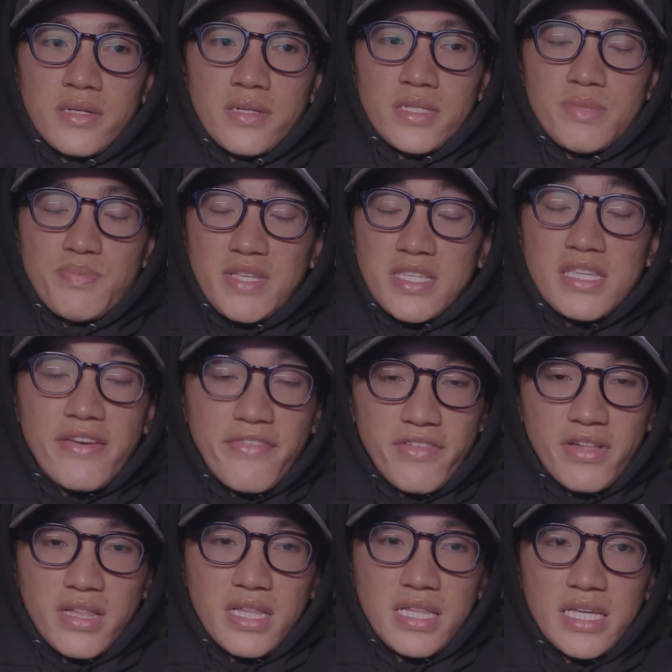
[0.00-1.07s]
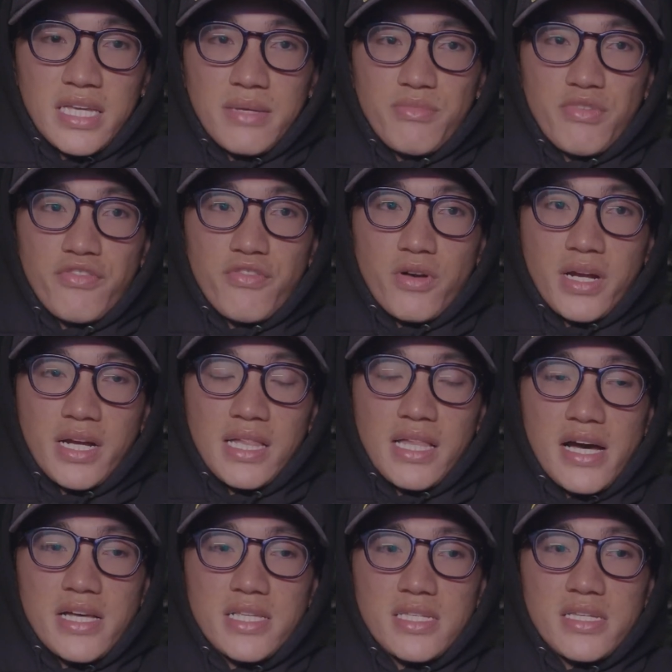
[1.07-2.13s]
specifically before
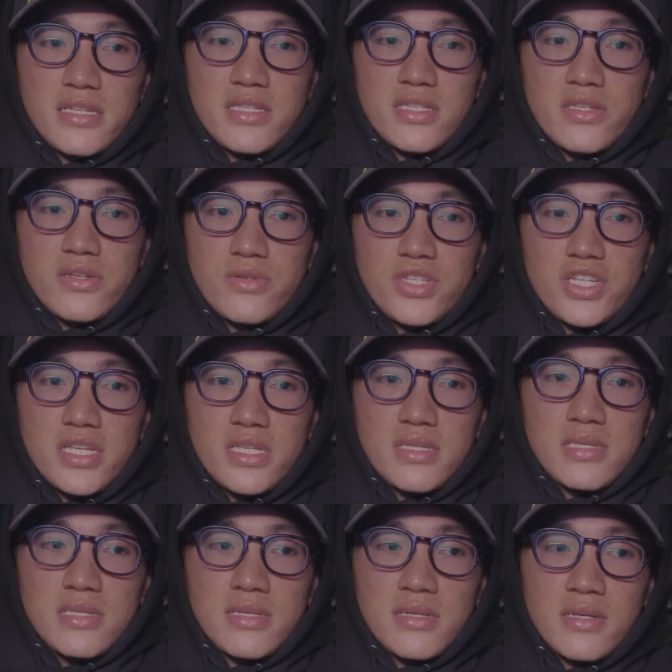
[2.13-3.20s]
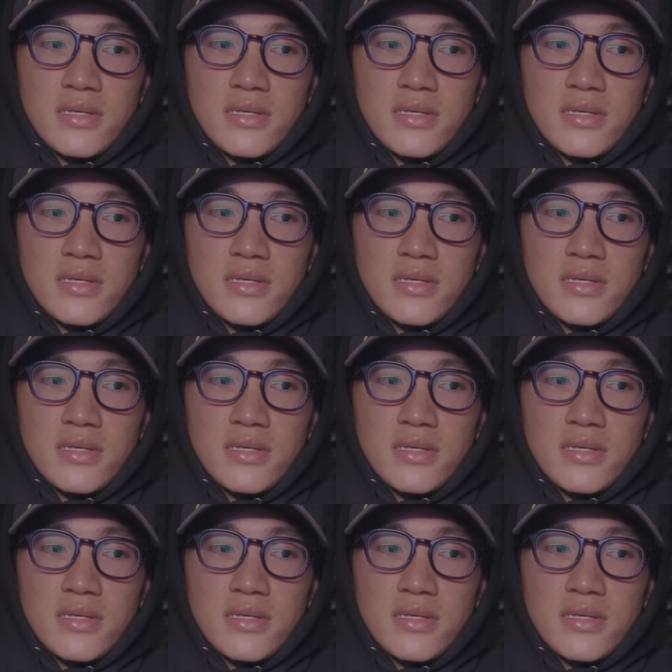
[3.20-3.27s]
class, is to just